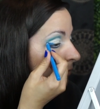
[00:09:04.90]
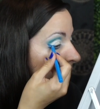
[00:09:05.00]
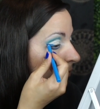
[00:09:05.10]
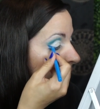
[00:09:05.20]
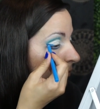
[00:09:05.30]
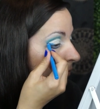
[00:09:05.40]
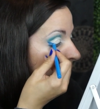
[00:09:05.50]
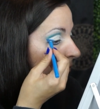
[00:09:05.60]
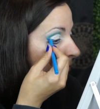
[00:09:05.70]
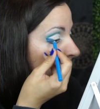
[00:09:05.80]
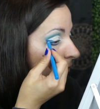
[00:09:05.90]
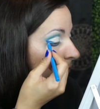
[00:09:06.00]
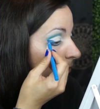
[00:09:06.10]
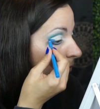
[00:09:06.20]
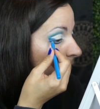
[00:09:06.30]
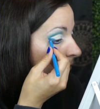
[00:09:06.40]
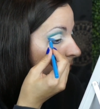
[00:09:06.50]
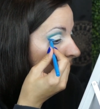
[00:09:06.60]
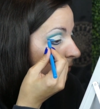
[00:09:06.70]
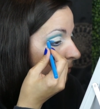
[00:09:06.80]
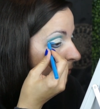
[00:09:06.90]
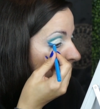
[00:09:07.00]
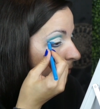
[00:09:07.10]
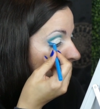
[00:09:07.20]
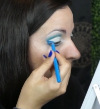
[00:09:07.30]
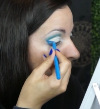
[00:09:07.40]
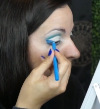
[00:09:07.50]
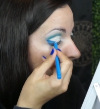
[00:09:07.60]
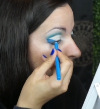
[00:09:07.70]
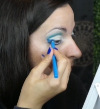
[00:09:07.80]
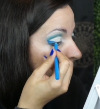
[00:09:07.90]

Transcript: Swell, because it has more of a defined tip.